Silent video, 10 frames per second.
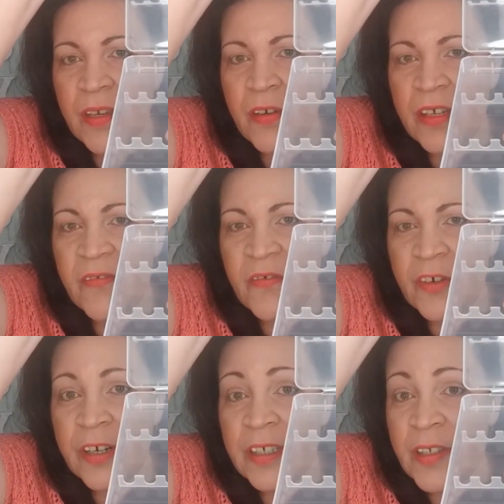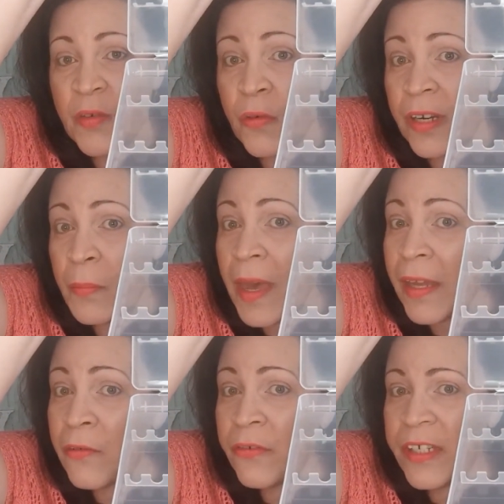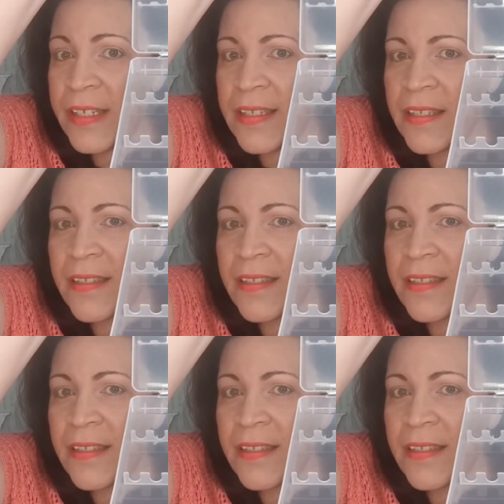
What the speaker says: good for storing batteries.